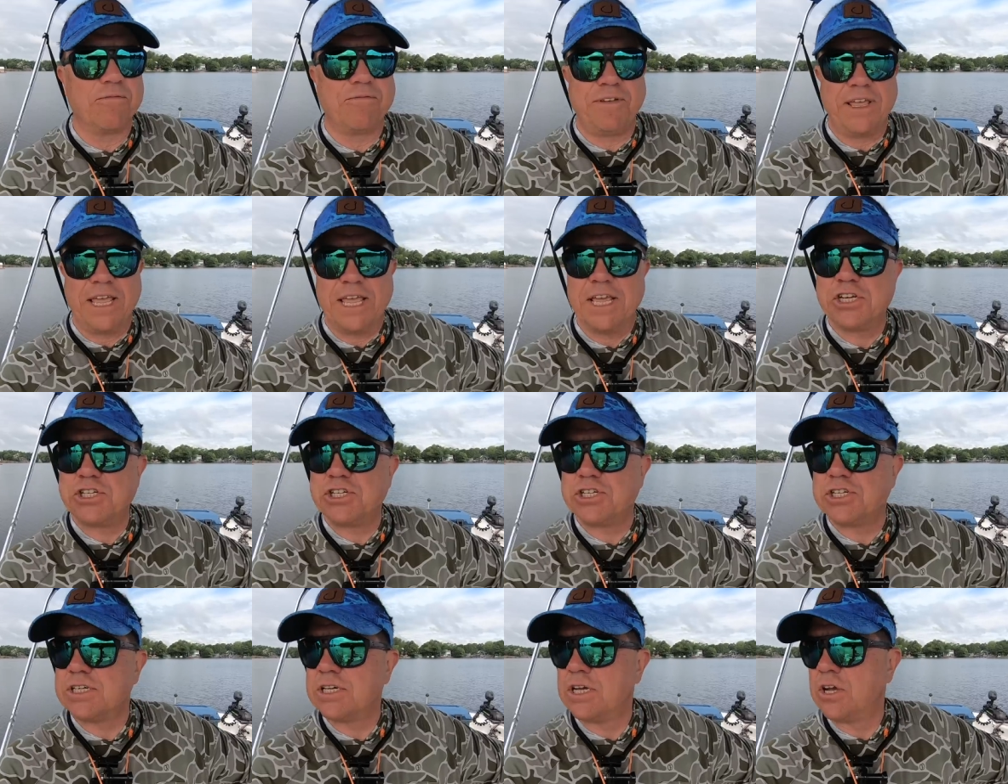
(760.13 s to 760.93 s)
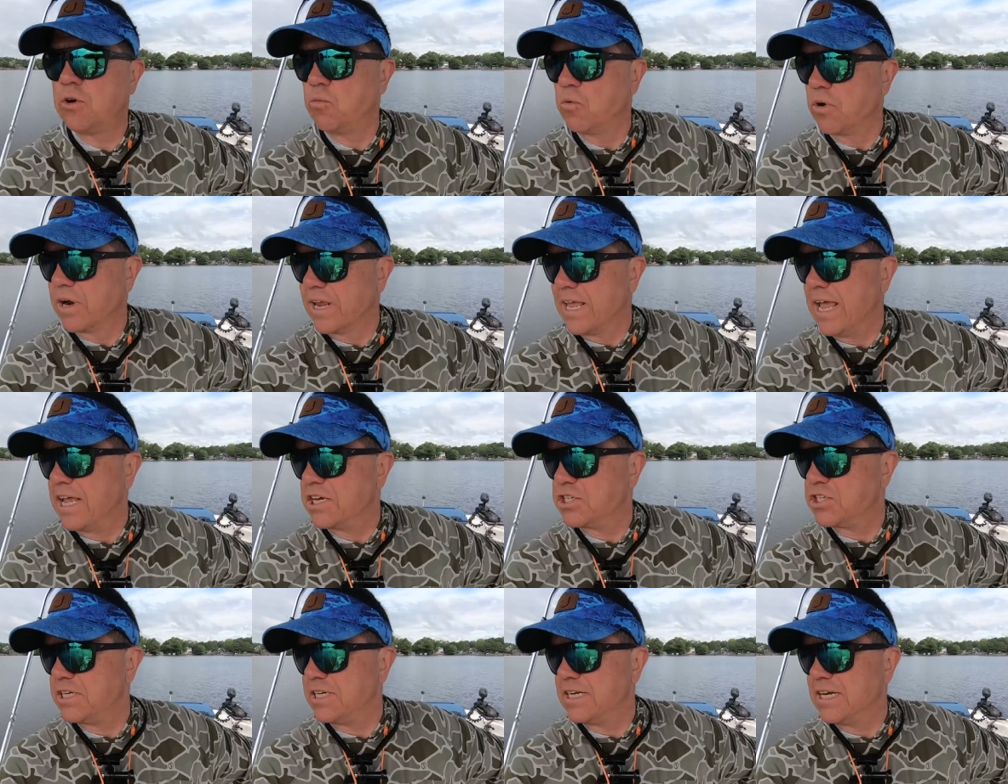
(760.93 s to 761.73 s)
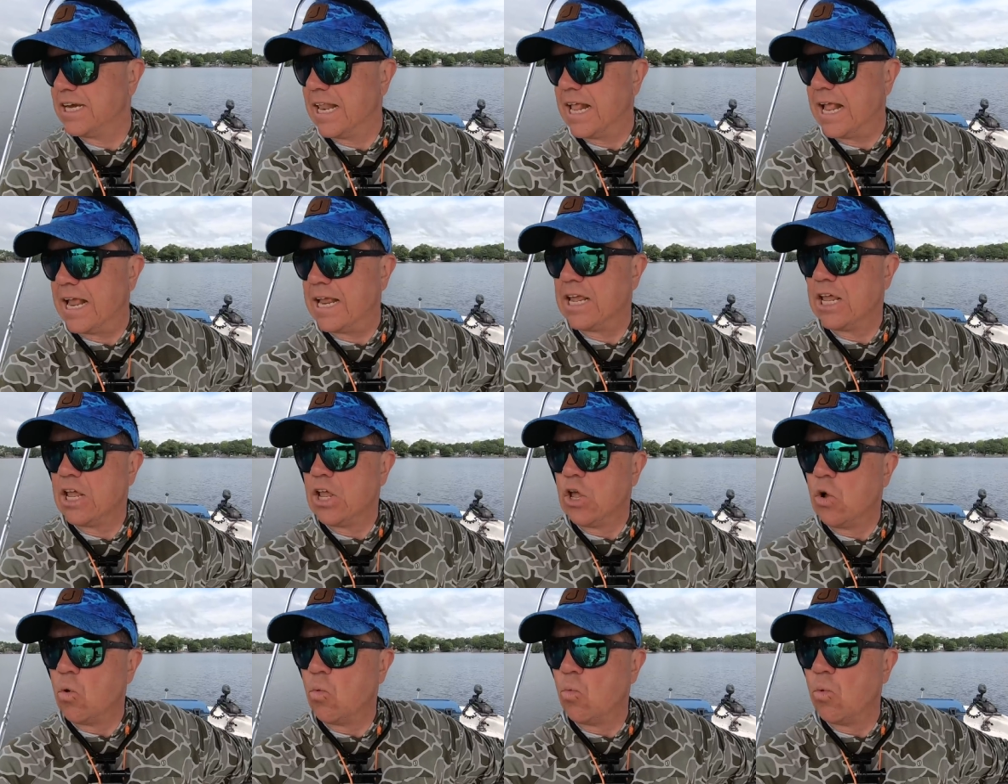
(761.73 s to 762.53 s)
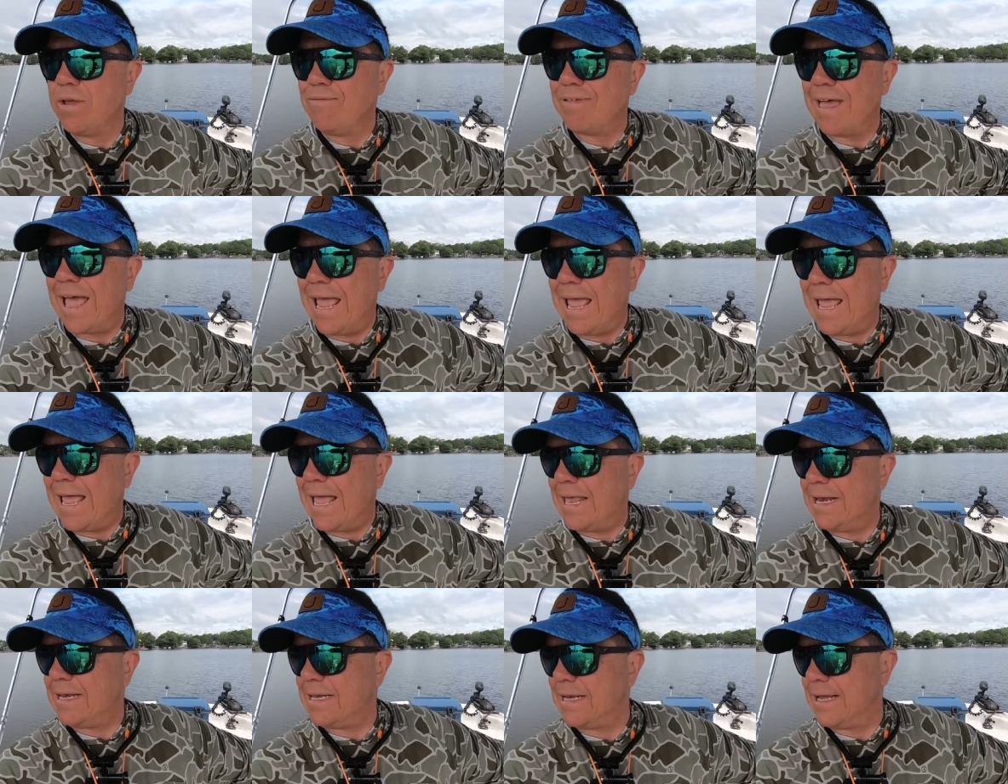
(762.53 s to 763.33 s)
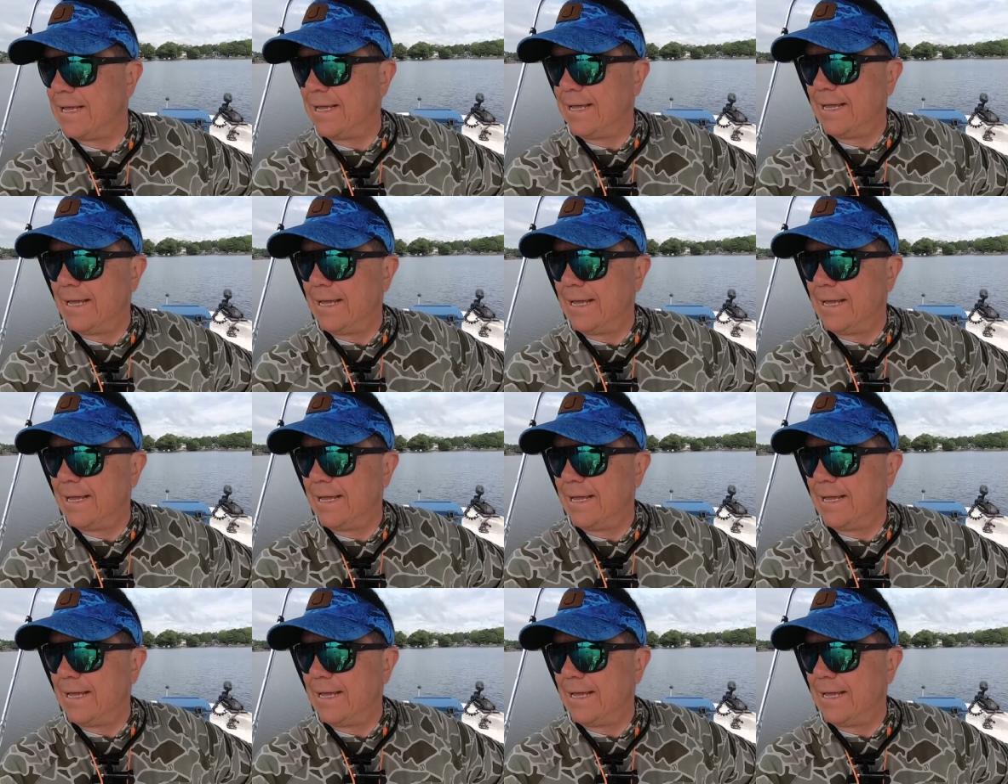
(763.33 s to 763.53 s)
fish we're catching today. We've had